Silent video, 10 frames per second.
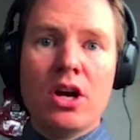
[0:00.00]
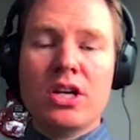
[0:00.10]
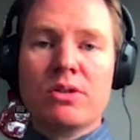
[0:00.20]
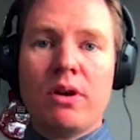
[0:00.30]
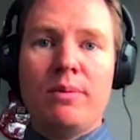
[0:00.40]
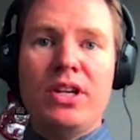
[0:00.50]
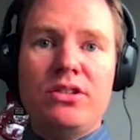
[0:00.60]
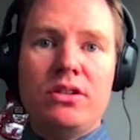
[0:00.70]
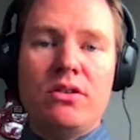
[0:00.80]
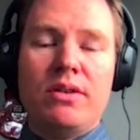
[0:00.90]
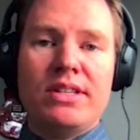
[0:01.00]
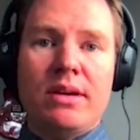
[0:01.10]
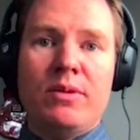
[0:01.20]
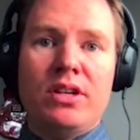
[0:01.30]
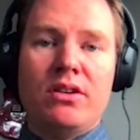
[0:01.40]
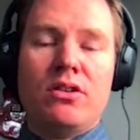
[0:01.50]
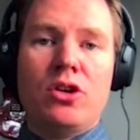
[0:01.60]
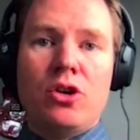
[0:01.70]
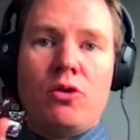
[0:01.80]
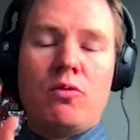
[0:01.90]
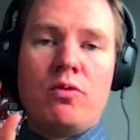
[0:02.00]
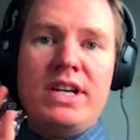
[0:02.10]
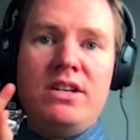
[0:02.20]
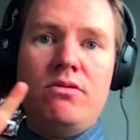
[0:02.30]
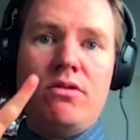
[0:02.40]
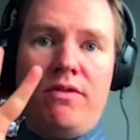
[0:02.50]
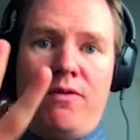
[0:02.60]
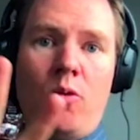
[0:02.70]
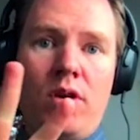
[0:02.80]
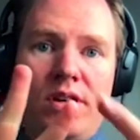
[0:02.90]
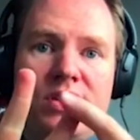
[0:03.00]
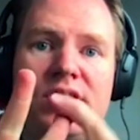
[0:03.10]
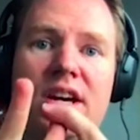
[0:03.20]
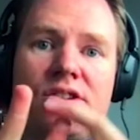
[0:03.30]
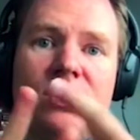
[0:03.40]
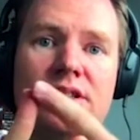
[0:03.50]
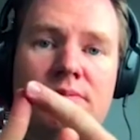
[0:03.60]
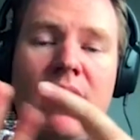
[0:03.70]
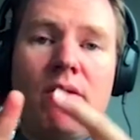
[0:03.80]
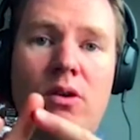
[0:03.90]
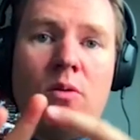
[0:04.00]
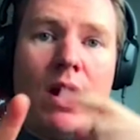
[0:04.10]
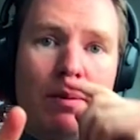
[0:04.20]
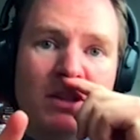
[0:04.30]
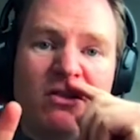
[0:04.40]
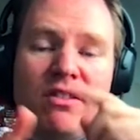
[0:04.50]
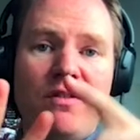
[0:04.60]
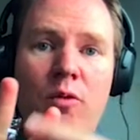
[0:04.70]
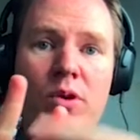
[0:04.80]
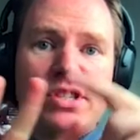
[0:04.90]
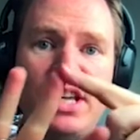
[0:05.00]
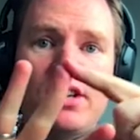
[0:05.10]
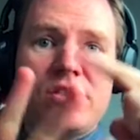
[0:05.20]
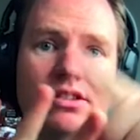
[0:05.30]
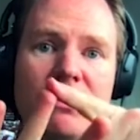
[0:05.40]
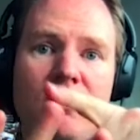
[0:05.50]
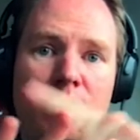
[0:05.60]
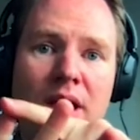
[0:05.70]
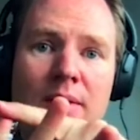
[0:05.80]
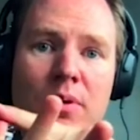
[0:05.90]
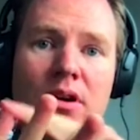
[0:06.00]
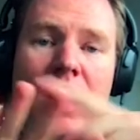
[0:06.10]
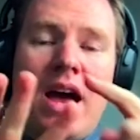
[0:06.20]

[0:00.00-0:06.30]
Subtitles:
So what I'm going to do is I'm going to read you the 4 sections, my requirements for the 4 sections of the paper.